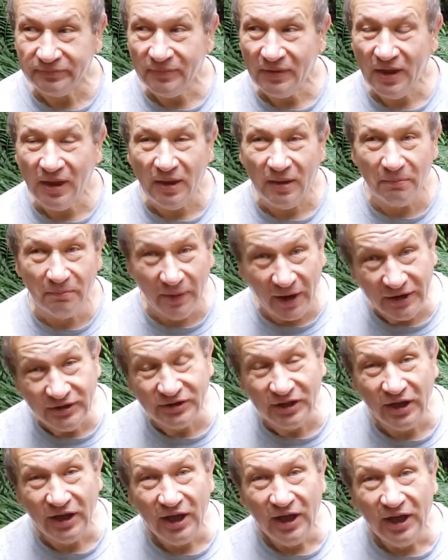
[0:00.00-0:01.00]
But
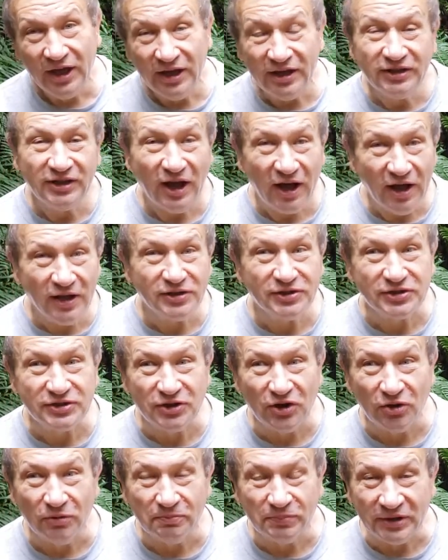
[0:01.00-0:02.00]
it also
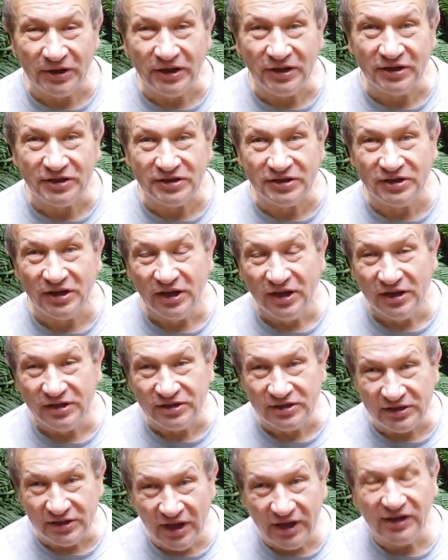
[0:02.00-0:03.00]
brings
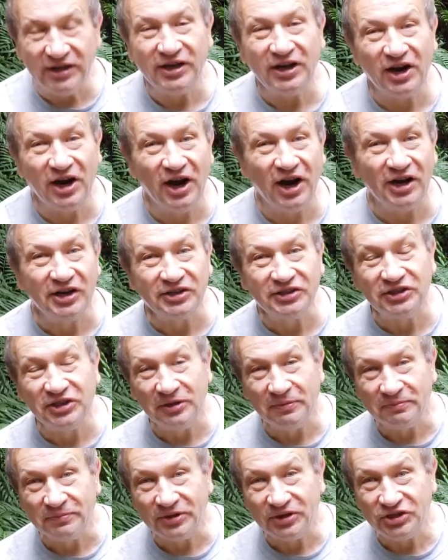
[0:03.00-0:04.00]
slightly higher
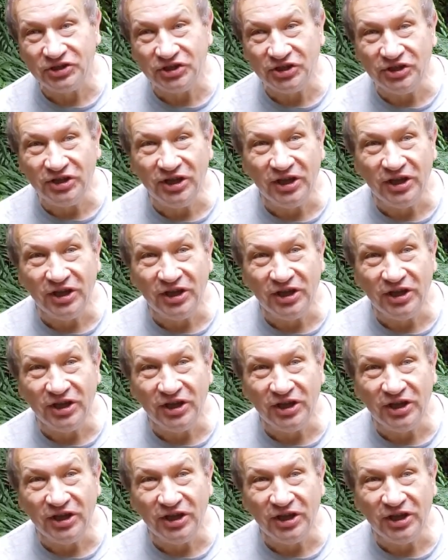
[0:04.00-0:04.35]
temperature